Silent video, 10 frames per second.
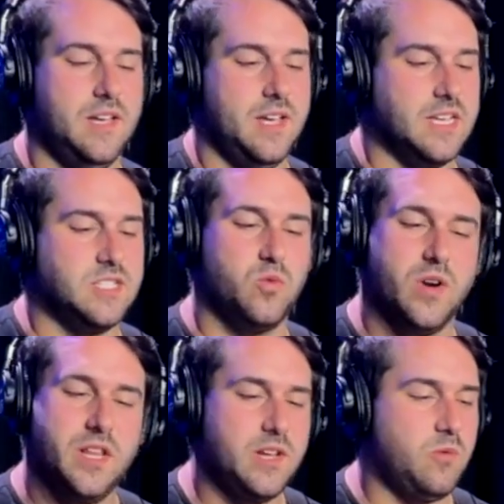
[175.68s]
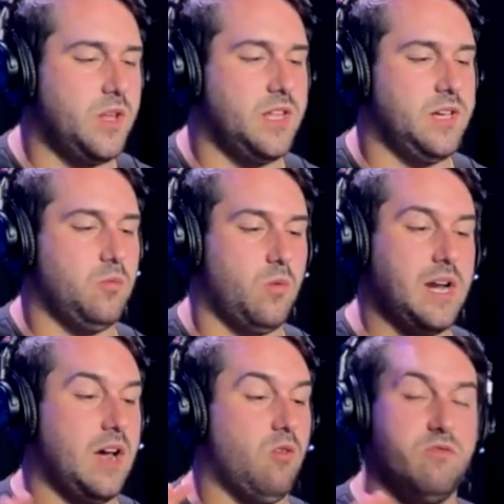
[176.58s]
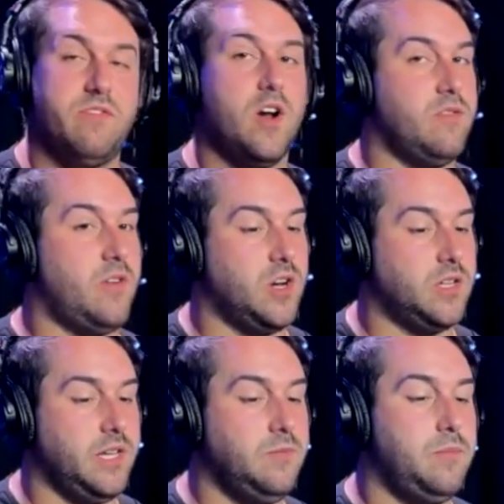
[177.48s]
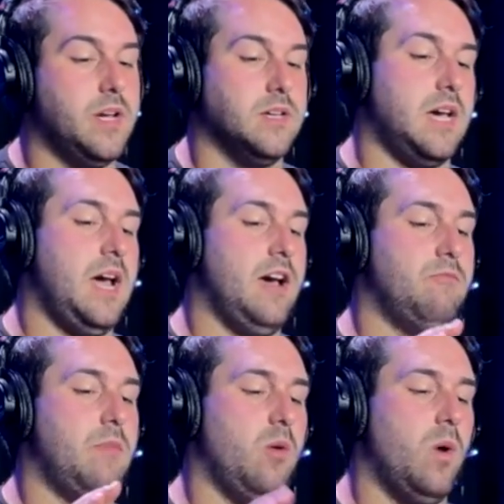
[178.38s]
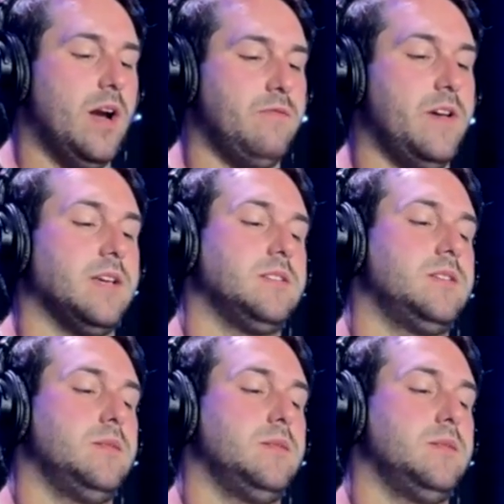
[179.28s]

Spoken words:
it's really right now very clean because I have my wet effects